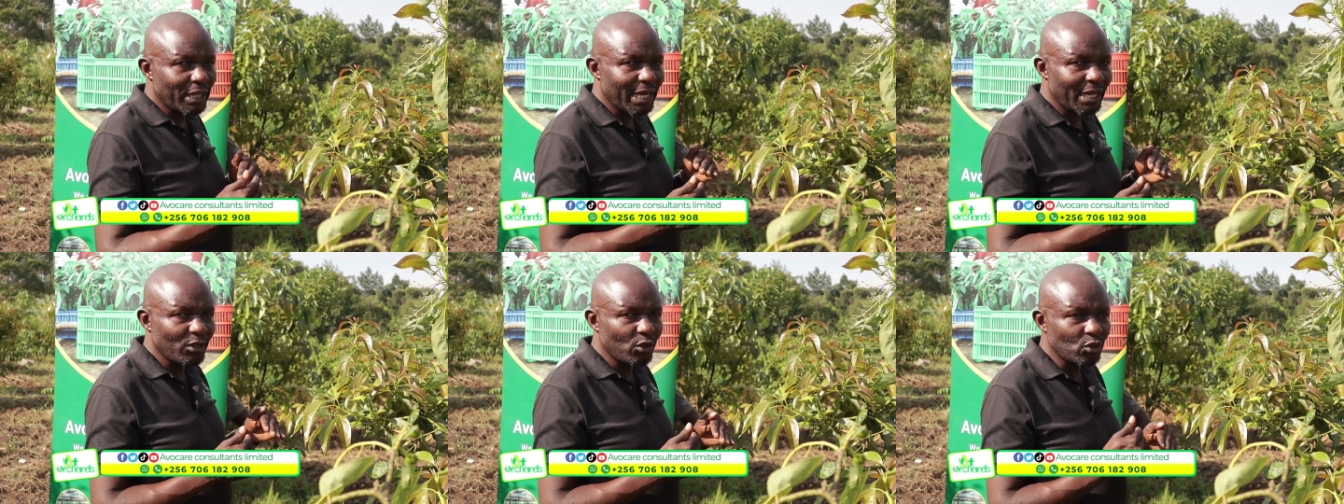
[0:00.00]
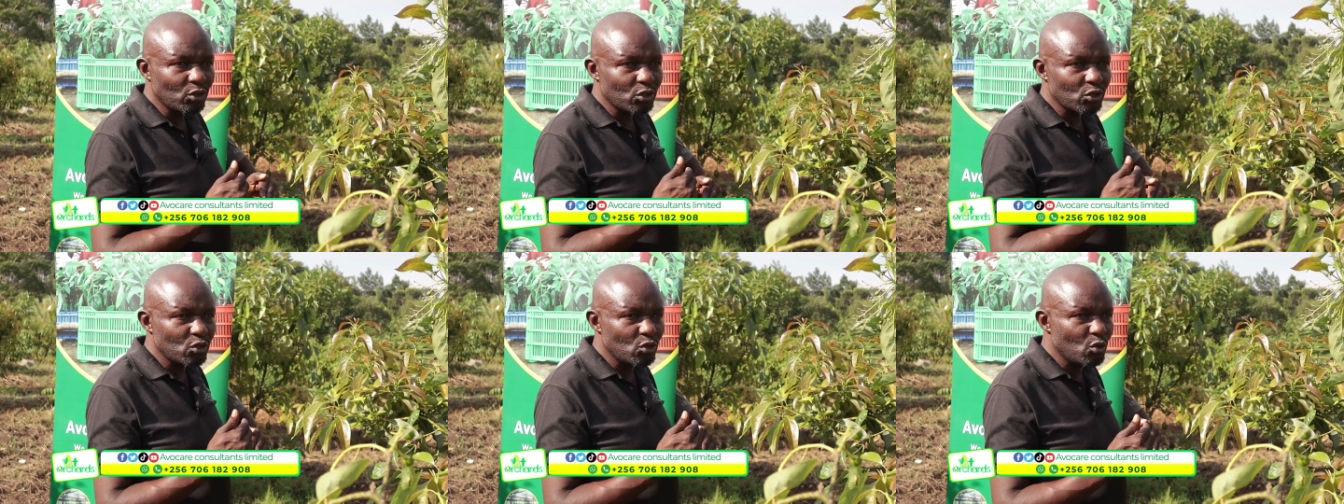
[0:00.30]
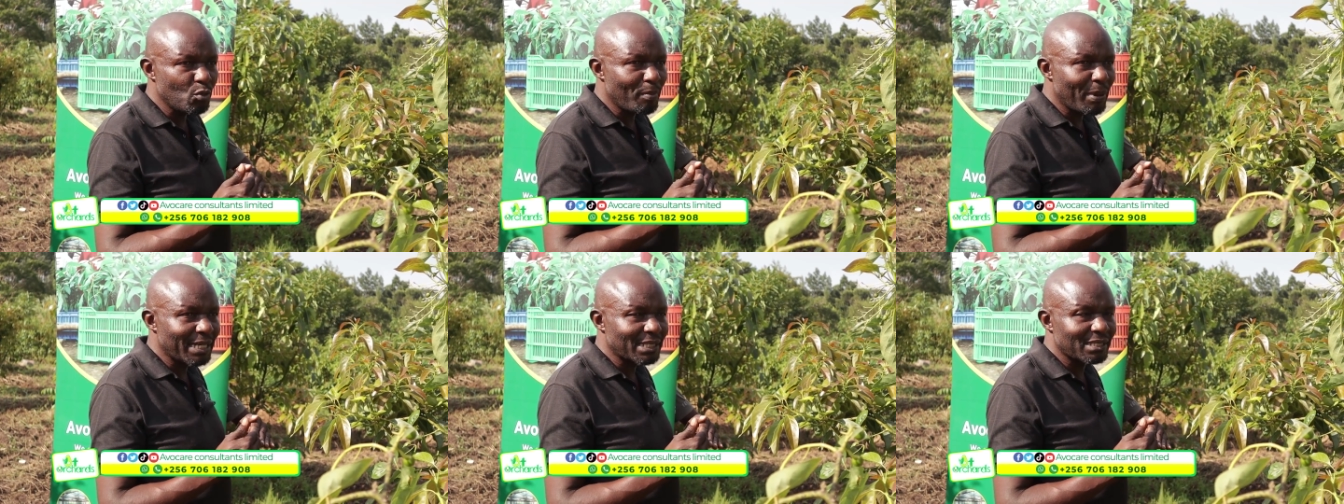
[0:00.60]
cannot
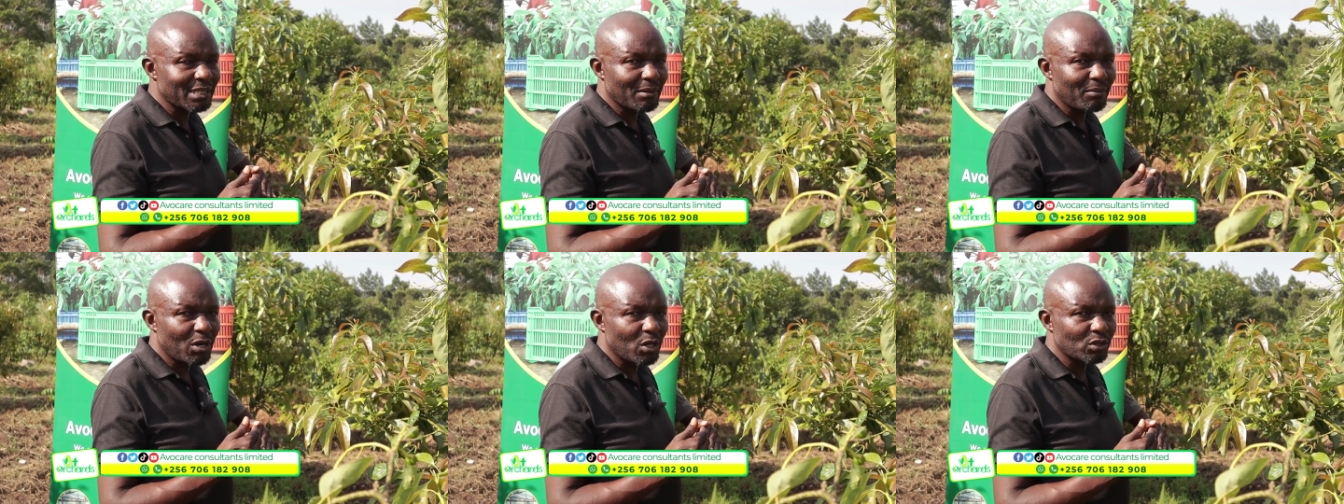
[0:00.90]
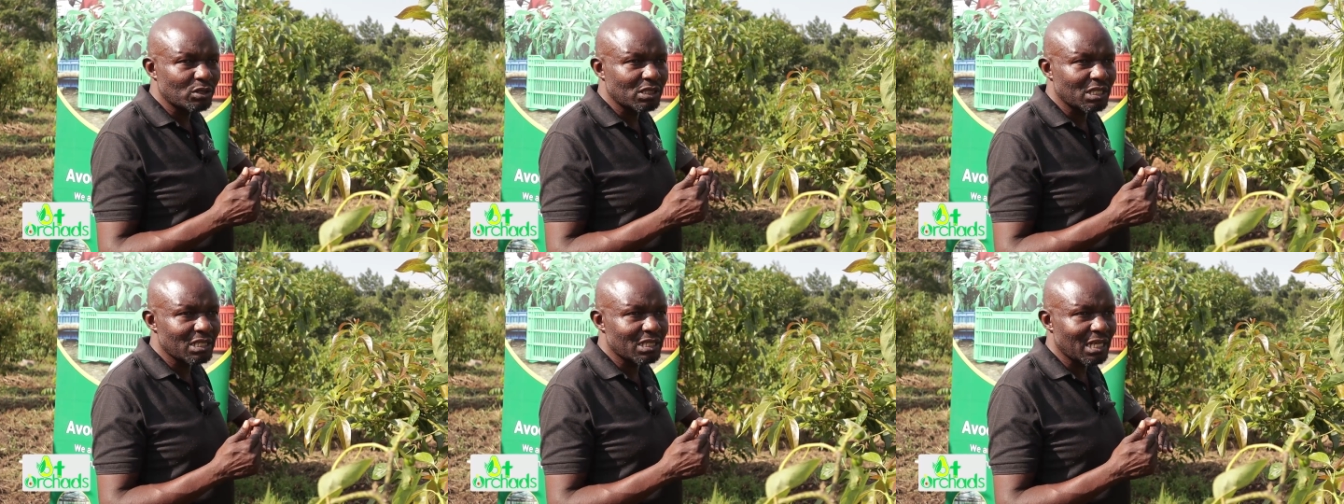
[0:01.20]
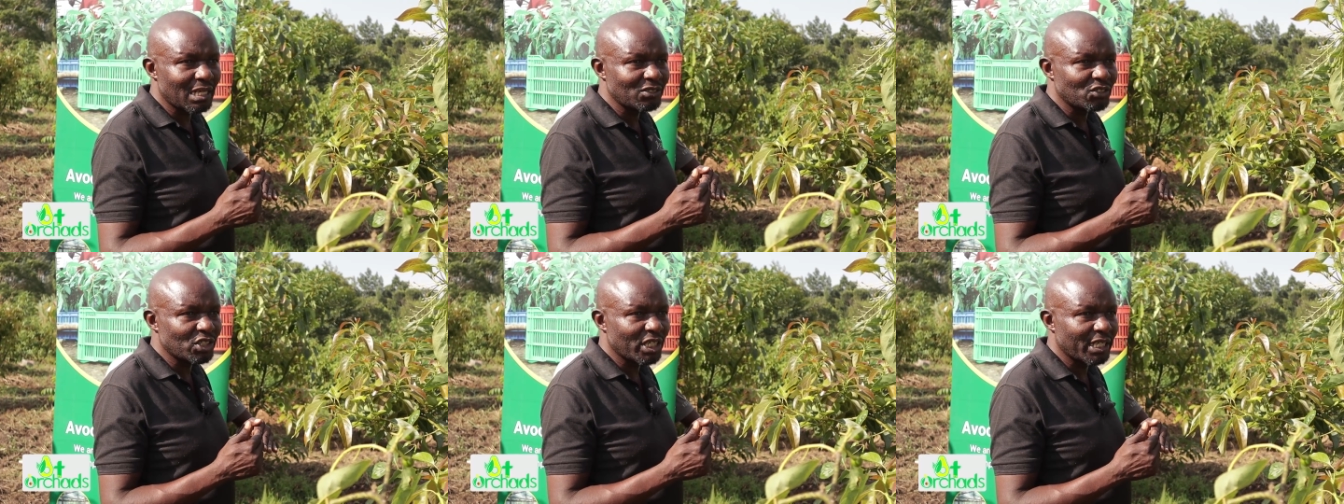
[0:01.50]
do much about the
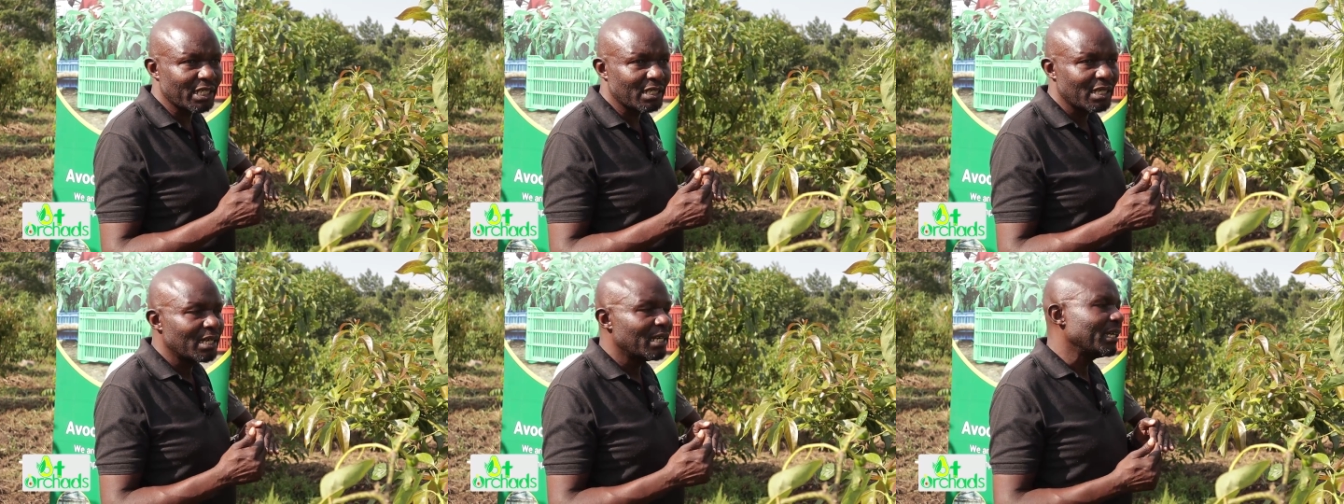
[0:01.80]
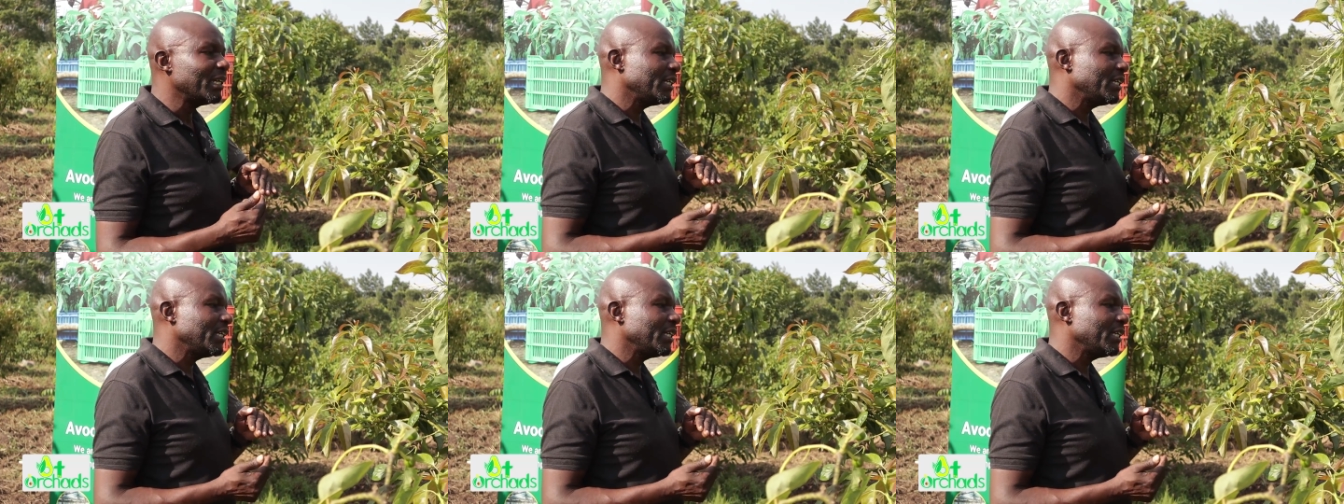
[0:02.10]
sunshine,